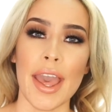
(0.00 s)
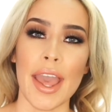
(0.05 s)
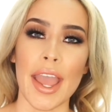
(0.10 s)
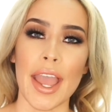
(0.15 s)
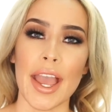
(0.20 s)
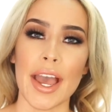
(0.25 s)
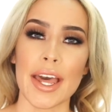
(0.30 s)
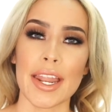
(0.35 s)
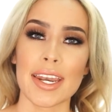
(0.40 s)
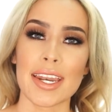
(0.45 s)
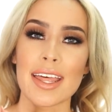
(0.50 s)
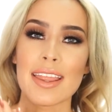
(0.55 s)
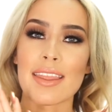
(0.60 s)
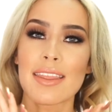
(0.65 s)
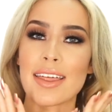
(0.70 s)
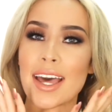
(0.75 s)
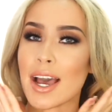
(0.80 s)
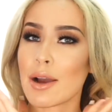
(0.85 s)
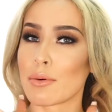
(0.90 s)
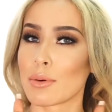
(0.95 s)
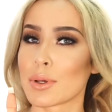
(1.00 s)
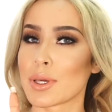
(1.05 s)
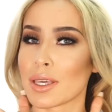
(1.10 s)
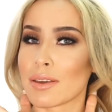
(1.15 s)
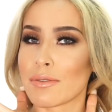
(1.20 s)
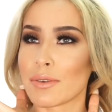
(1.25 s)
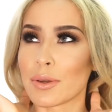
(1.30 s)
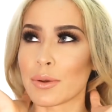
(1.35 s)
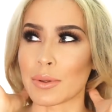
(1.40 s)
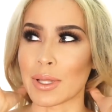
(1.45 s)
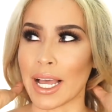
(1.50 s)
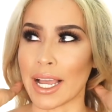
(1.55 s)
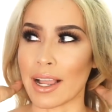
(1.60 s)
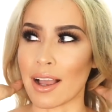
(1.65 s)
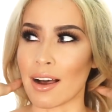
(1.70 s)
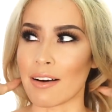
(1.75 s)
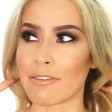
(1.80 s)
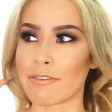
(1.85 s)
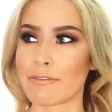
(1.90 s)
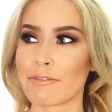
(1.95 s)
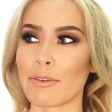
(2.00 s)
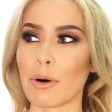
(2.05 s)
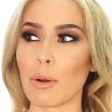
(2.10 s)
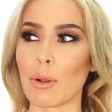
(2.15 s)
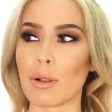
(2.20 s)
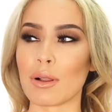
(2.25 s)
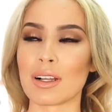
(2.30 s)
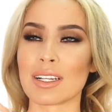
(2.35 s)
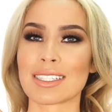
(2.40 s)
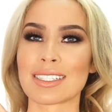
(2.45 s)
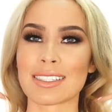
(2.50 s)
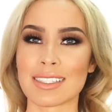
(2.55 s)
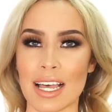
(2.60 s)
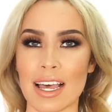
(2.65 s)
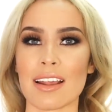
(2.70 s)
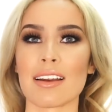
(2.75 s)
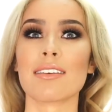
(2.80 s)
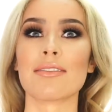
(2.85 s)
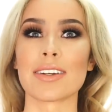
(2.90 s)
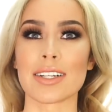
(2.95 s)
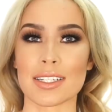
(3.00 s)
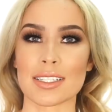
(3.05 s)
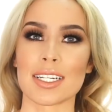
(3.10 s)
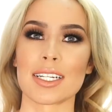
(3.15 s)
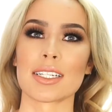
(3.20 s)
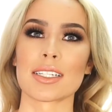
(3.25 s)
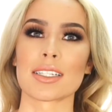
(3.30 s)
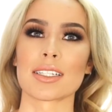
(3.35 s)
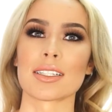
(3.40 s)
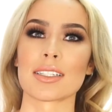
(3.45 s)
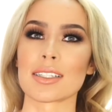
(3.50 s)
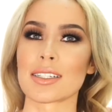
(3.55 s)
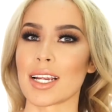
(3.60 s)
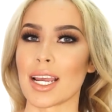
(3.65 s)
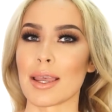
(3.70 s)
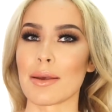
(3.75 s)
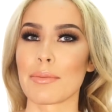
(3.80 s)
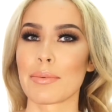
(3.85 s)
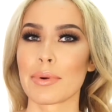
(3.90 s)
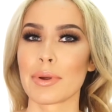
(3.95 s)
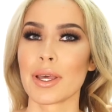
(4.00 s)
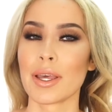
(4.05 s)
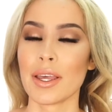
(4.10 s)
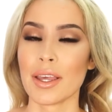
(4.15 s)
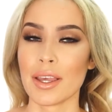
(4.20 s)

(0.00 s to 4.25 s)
and that will give you like a full set of extensions type